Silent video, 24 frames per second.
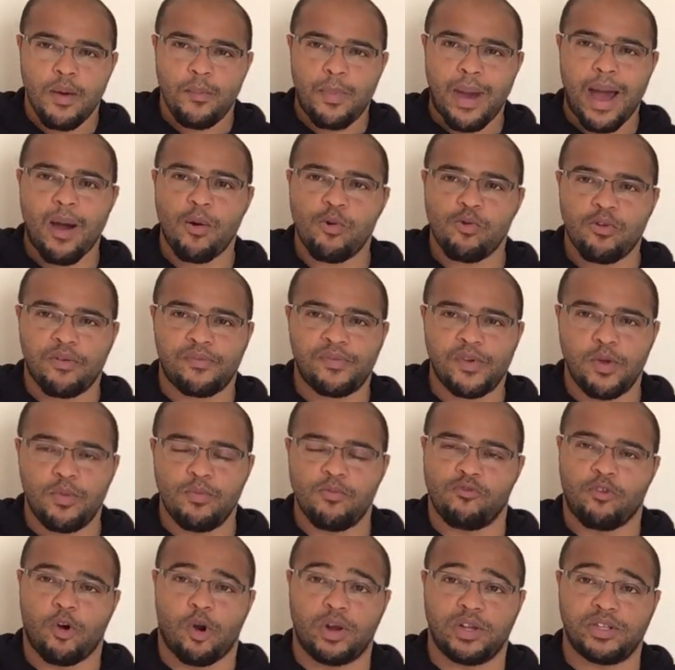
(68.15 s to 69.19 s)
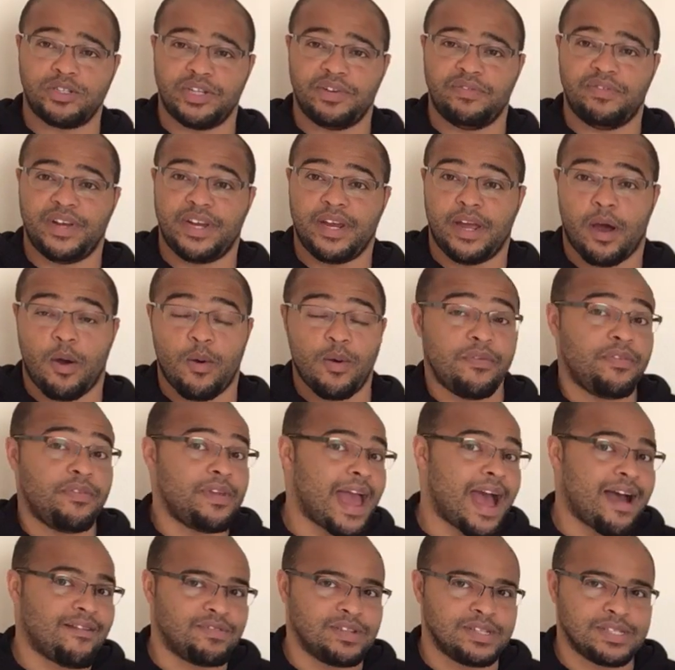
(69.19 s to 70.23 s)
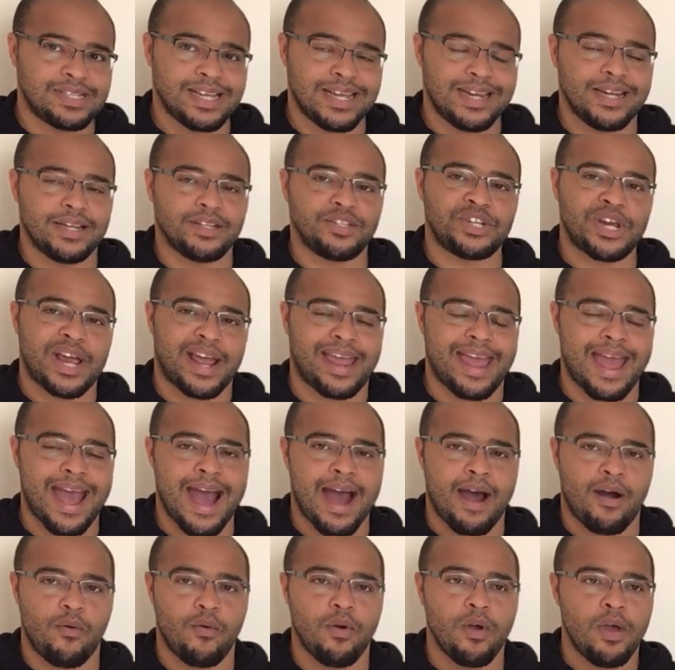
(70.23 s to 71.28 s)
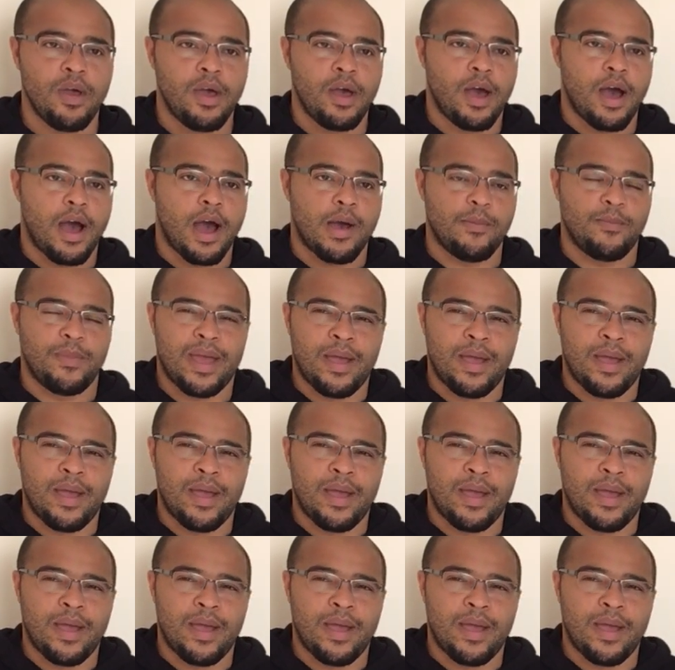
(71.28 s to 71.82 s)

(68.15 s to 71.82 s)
power of numerology video if you haven't seen it check it out um,